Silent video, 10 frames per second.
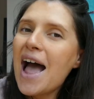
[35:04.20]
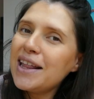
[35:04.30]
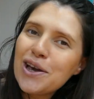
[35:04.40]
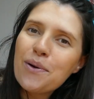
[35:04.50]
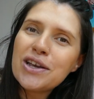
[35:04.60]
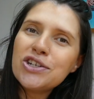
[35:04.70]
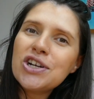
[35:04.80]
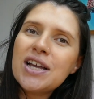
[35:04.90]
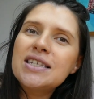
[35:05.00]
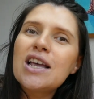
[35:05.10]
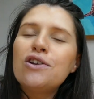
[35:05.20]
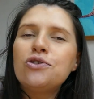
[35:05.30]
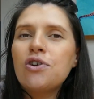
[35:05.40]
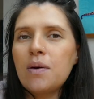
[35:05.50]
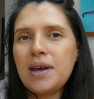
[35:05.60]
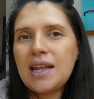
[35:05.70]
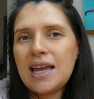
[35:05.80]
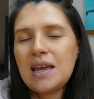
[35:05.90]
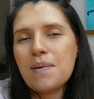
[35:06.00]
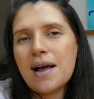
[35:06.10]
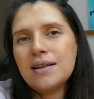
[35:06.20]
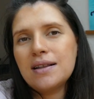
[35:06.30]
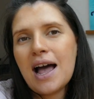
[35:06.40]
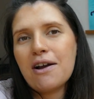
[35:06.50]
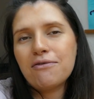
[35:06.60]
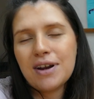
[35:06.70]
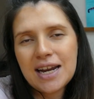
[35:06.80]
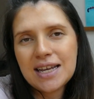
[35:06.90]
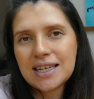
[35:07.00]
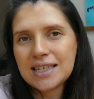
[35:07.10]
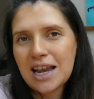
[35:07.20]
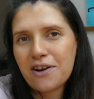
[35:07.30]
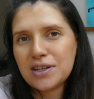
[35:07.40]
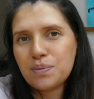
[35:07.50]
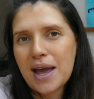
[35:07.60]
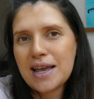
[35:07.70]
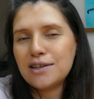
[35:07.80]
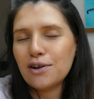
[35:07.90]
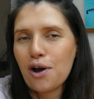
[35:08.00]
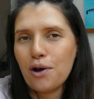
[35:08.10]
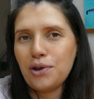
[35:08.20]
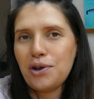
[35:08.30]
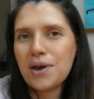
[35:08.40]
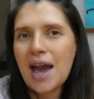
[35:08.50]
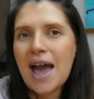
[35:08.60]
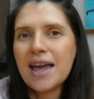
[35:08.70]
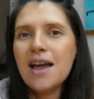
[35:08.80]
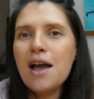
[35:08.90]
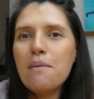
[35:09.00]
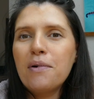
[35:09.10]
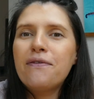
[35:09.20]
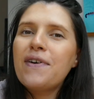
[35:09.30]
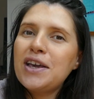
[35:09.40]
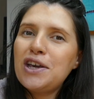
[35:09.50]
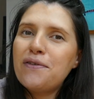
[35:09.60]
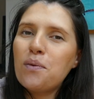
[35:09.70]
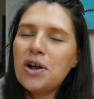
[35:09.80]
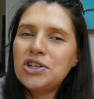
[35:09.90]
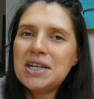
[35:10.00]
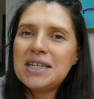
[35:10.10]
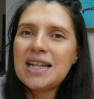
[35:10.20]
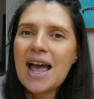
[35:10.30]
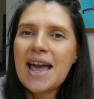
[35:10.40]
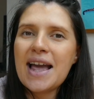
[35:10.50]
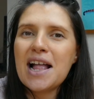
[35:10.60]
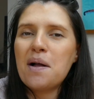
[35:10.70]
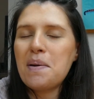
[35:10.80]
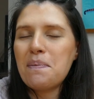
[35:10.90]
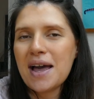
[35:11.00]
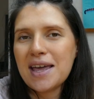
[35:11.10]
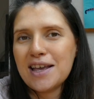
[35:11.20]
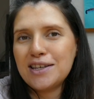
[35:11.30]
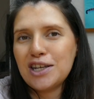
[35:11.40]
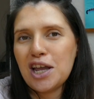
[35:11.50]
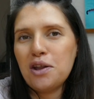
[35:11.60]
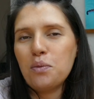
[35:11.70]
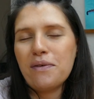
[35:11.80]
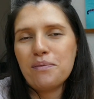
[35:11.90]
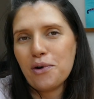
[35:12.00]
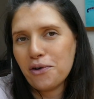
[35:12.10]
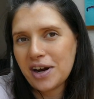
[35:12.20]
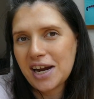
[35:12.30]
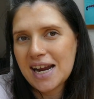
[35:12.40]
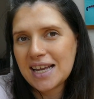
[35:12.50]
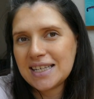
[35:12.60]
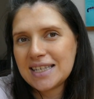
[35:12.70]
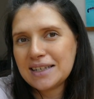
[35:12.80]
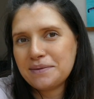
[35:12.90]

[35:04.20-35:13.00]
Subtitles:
Any questions, drop me an email at readings@sacredspace.co.uk. But thank you for watching today, and I'll be back here soon with more readings.